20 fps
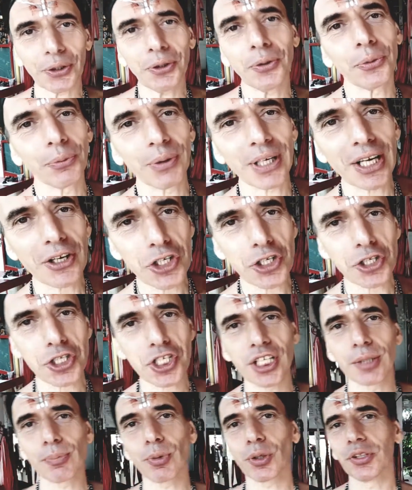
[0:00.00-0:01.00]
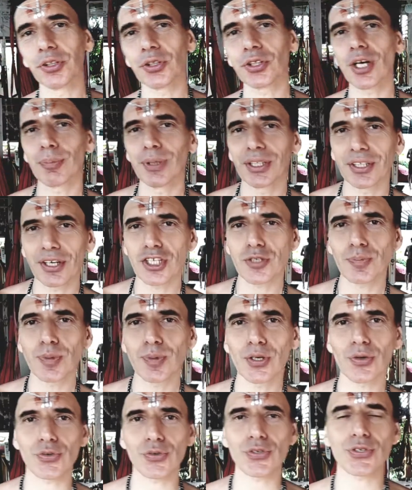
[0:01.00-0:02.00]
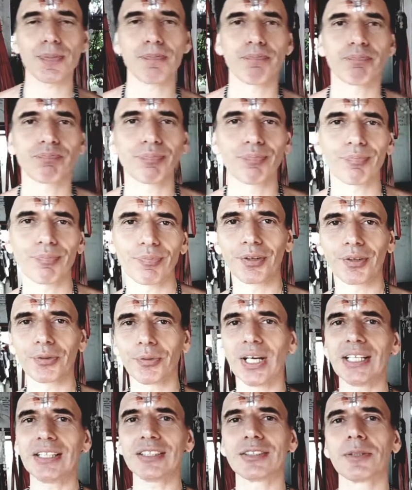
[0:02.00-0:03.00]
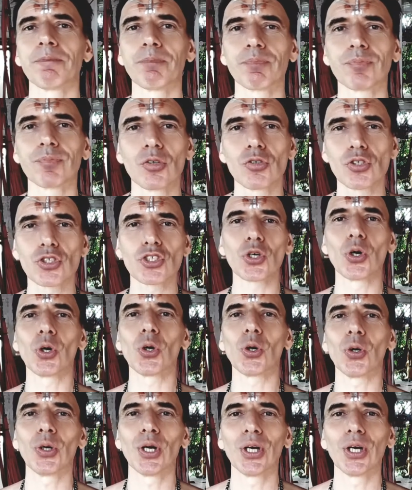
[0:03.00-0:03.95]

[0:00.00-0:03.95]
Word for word: relationship or in your coupling experience, right? So,